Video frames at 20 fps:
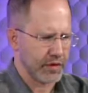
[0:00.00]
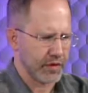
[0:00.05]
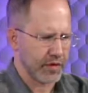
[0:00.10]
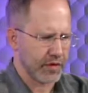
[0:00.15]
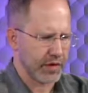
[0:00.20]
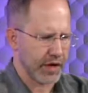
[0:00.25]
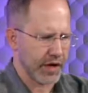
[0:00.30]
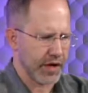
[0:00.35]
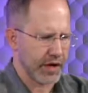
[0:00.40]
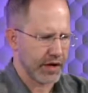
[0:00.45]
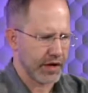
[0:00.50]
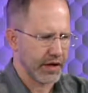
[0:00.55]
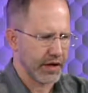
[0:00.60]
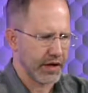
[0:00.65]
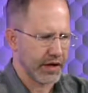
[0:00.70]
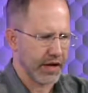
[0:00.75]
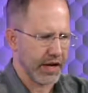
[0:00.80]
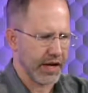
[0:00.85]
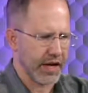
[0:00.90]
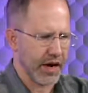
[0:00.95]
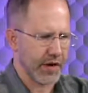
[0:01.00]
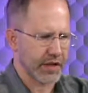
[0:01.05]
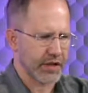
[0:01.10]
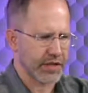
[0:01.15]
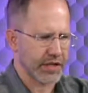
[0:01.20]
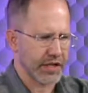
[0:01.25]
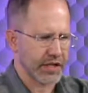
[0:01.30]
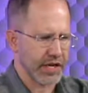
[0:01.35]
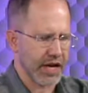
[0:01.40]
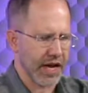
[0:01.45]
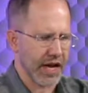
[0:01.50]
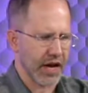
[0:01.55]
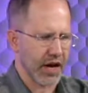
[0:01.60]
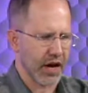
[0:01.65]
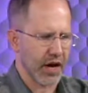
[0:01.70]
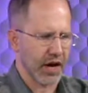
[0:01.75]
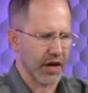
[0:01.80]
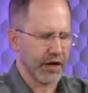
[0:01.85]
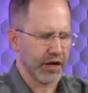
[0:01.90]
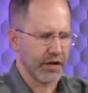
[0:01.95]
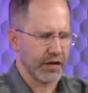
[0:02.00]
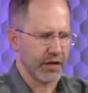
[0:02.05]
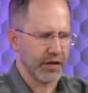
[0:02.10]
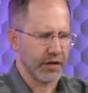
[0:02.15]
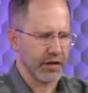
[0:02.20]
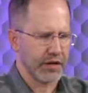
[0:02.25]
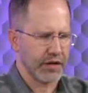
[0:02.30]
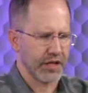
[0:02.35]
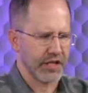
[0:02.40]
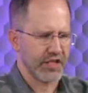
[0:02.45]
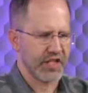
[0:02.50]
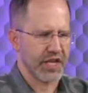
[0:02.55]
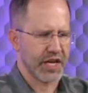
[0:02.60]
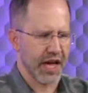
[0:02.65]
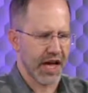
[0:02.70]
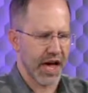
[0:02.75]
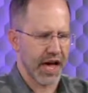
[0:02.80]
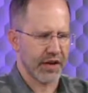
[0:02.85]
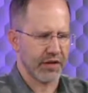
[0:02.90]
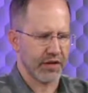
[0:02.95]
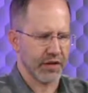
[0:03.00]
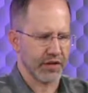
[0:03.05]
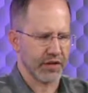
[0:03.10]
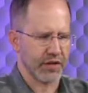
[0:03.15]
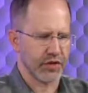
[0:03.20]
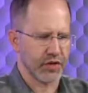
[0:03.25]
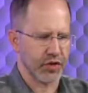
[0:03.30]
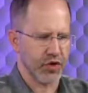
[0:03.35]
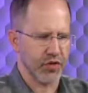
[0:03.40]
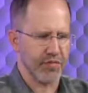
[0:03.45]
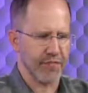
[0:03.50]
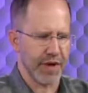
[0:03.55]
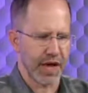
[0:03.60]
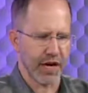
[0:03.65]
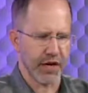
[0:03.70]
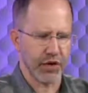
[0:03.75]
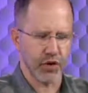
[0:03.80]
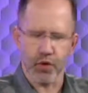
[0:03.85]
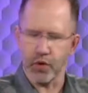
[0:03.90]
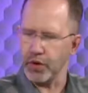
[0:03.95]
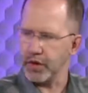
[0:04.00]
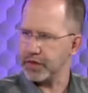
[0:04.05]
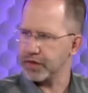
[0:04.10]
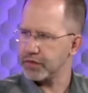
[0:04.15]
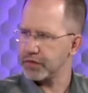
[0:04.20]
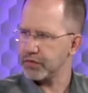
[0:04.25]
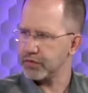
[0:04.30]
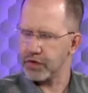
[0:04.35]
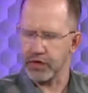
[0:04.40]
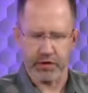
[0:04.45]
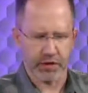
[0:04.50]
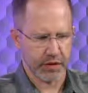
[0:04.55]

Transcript: Okay. And now it says, hang on, this cat doesn't do make noise. Right.